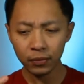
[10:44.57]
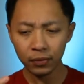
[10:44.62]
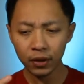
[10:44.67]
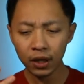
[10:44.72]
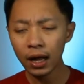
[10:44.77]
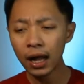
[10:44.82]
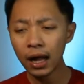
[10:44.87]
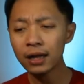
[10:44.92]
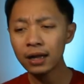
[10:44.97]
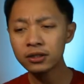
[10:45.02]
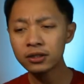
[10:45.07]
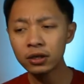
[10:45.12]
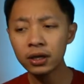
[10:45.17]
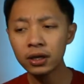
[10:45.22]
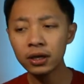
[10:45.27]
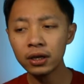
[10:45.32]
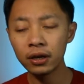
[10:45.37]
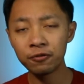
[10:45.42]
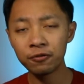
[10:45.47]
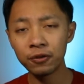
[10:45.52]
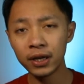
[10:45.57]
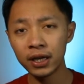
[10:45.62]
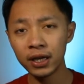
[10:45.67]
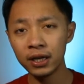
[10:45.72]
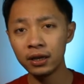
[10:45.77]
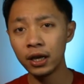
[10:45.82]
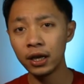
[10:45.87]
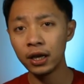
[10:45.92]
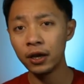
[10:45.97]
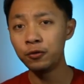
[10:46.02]

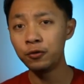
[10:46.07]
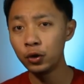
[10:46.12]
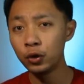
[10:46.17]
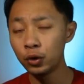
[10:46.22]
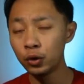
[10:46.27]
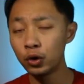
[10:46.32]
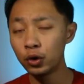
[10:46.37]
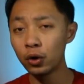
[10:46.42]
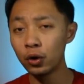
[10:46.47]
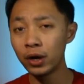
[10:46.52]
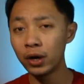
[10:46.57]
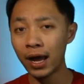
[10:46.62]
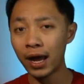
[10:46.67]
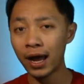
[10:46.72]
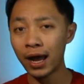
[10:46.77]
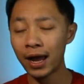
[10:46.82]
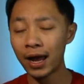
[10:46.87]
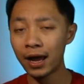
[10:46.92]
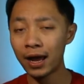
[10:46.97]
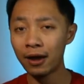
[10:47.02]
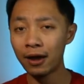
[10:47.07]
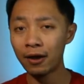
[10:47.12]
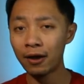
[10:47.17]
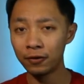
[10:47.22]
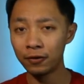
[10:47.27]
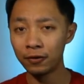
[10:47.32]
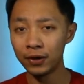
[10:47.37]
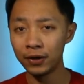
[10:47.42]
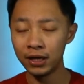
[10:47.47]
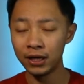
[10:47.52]
alternatively, if you don't have
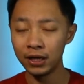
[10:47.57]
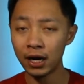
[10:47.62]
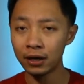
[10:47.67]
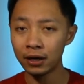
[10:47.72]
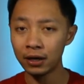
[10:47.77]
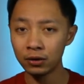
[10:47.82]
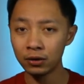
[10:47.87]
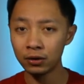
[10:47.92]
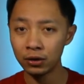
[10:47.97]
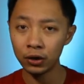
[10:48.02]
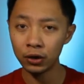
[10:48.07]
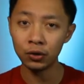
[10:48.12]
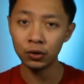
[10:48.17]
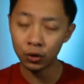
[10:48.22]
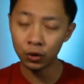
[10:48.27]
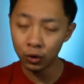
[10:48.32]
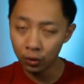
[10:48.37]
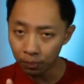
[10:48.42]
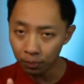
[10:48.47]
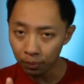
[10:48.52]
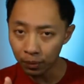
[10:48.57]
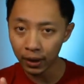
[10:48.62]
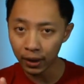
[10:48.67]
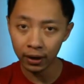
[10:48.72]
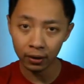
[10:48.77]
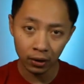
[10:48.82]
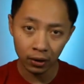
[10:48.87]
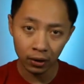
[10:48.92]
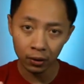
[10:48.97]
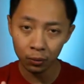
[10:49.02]
the dial, you could play
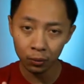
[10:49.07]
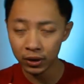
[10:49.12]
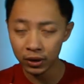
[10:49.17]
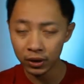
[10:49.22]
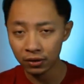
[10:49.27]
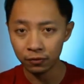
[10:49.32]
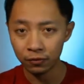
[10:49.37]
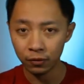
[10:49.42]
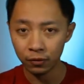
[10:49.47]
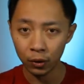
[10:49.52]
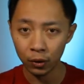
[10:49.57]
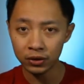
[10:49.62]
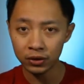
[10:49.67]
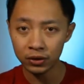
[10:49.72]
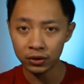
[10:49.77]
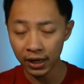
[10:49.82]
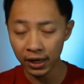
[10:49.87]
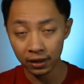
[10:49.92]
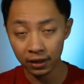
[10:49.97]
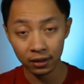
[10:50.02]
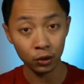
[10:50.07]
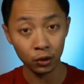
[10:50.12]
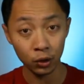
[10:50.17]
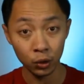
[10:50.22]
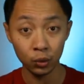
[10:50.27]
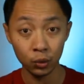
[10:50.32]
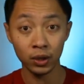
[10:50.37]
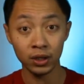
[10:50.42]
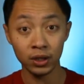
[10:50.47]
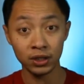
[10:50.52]
around with the focus and
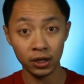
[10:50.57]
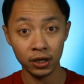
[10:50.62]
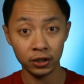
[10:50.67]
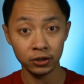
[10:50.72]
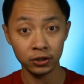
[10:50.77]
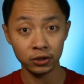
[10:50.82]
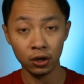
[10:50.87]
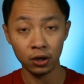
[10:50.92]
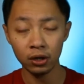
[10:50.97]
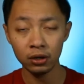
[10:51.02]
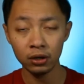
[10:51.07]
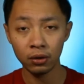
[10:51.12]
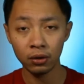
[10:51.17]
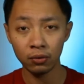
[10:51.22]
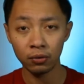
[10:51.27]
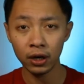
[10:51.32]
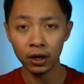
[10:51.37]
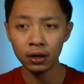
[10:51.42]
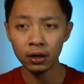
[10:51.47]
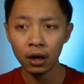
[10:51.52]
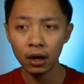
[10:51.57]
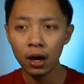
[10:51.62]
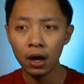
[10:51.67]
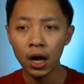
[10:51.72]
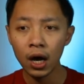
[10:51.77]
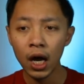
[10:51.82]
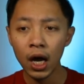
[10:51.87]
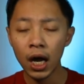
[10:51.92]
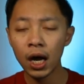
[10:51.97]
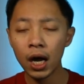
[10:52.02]
do a test shot, right?
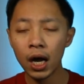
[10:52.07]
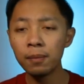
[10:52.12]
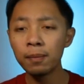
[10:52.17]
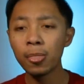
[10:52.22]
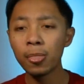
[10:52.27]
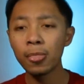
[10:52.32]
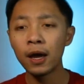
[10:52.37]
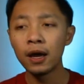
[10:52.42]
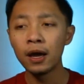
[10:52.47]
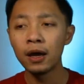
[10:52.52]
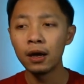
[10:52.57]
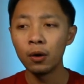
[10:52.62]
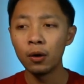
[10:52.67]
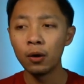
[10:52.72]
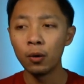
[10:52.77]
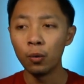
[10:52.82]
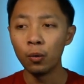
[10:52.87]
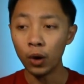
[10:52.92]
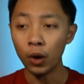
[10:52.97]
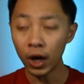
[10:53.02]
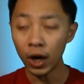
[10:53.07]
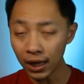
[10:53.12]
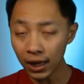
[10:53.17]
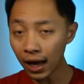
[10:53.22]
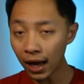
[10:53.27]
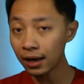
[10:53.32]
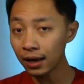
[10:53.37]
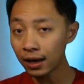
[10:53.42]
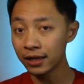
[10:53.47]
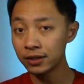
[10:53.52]
What I
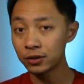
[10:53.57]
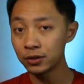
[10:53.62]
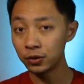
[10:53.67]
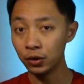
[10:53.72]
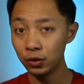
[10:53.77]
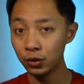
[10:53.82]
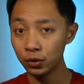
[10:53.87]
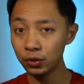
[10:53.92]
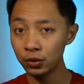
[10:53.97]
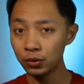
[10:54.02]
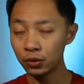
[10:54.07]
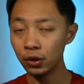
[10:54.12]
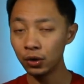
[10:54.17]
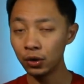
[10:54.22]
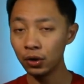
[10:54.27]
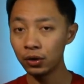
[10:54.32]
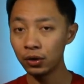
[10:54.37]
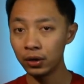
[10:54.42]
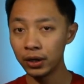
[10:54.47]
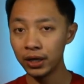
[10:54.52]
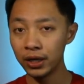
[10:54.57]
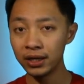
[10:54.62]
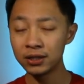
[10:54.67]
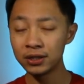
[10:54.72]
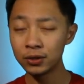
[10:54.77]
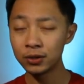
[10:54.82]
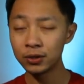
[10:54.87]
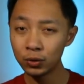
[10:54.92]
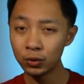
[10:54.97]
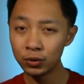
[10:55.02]
like to do though is
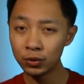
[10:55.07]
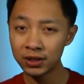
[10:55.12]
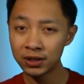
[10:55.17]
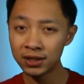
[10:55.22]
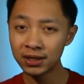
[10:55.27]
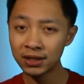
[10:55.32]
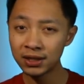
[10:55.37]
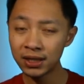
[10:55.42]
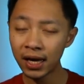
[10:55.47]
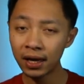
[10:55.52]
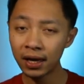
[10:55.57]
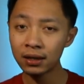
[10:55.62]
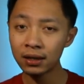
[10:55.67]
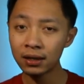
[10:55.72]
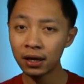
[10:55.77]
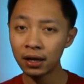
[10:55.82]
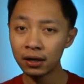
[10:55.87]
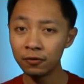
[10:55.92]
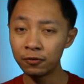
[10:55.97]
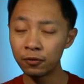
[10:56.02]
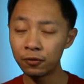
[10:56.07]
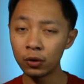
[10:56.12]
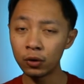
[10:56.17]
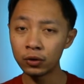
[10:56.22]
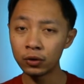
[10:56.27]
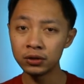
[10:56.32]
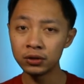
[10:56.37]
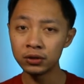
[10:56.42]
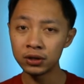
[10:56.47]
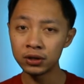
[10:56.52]
to set the
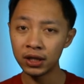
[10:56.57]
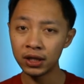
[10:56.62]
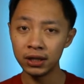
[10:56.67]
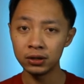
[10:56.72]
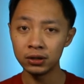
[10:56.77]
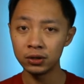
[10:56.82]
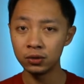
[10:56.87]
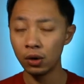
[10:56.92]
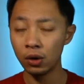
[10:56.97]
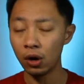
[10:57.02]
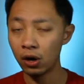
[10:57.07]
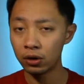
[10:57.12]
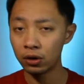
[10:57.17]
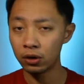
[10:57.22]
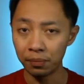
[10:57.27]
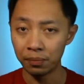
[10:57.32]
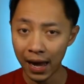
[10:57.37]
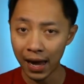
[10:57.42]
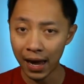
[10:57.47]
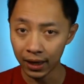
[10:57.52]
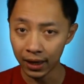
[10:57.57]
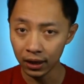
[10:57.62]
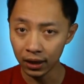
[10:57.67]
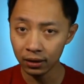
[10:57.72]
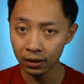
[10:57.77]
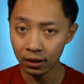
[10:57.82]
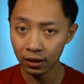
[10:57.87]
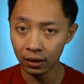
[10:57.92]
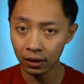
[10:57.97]
focus into automatic